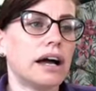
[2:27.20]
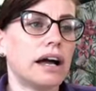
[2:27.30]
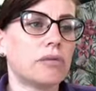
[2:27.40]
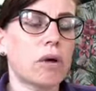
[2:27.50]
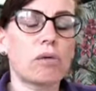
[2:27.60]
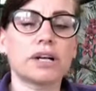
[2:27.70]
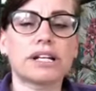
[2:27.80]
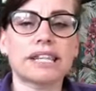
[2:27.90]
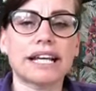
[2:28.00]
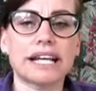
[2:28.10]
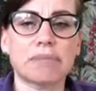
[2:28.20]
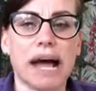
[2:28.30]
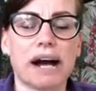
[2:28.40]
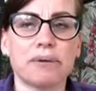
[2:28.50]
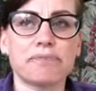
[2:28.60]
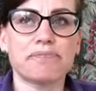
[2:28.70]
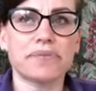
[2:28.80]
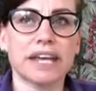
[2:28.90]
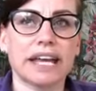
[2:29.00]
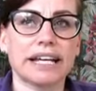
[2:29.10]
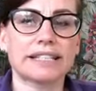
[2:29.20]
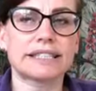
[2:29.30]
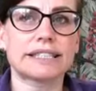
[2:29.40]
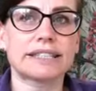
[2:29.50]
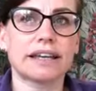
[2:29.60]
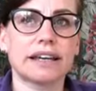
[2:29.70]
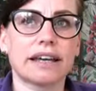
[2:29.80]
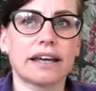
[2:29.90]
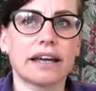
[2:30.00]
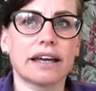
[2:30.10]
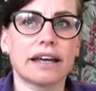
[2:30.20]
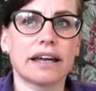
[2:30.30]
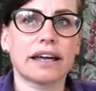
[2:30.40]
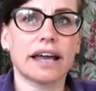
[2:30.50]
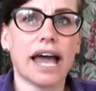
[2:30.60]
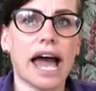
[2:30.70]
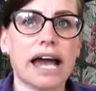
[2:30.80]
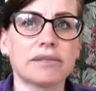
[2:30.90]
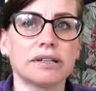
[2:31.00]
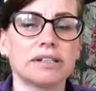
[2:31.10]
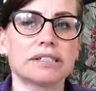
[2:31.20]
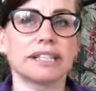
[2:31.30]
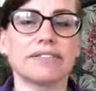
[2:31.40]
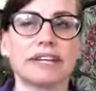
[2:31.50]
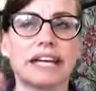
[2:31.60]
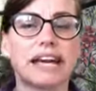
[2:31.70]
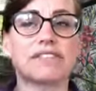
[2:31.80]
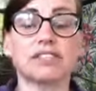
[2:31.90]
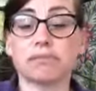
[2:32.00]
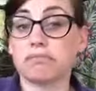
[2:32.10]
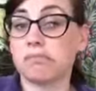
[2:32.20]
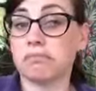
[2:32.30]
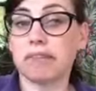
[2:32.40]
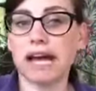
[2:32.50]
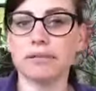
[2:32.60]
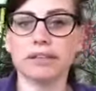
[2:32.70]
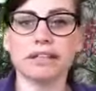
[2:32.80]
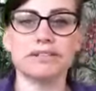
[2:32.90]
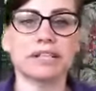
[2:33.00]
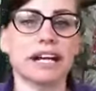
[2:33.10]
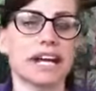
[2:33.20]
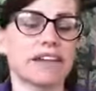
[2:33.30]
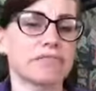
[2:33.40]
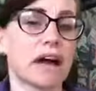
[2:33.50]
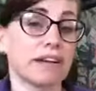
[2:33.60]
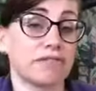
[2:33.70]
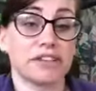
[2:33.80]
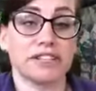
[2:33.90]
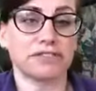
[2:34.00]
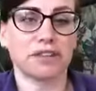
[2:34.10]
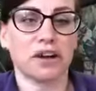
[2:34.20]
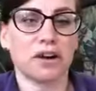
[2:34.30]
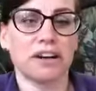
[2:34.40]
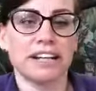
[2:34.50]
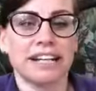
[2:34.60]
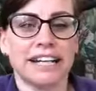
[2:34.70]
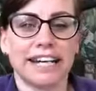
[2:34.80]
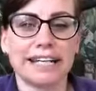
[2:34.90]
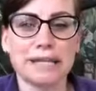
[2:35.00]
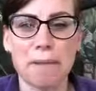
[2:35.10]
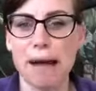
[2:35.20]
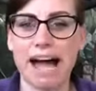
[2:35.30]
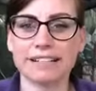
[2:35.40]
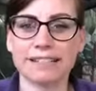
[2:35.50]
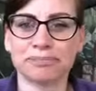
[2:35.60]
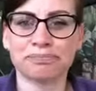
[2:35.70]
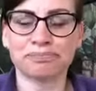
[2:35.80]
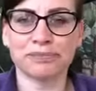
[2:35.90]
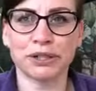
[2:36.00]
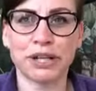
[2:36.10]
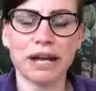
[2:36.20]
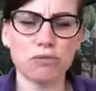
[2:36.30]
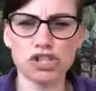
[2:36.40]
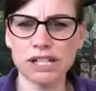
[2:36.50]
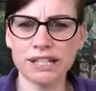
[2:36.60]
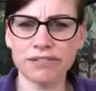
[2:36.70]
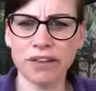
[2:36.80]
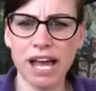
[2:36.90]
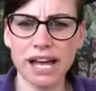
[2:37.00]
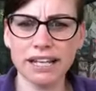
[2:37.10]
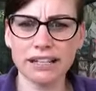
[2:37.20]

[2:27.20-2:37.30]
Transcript: what I want you to think about is animals that live in caves. So, animal that lives in a cave, my first thought is a bat. Okay, would you need to fly?